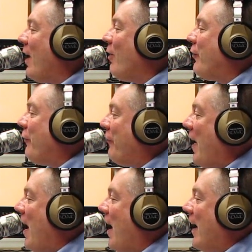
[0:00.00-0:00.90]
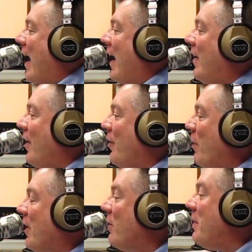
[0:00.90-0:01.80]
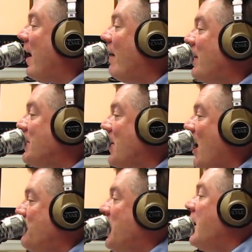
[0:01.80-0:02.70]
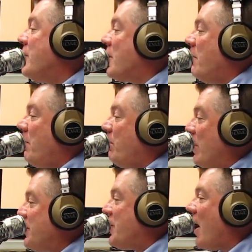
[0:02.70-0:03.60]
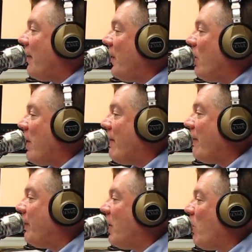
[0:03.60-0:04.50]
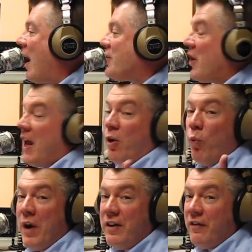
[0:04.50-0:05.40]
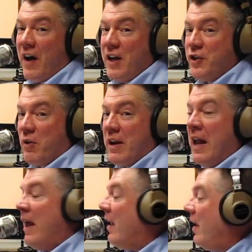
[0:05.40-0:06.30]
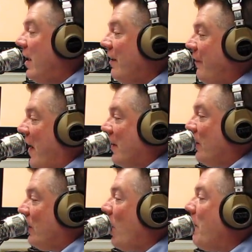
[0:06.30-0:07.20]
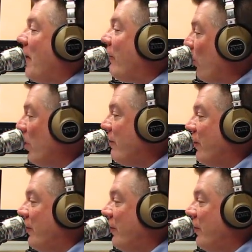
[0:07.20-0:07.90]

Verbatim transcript: areas of fog, and uh, the rain could be heavy at times. It's going to be breezy out there. We have a flood watch and a wind advisory in effect. Low about 40 for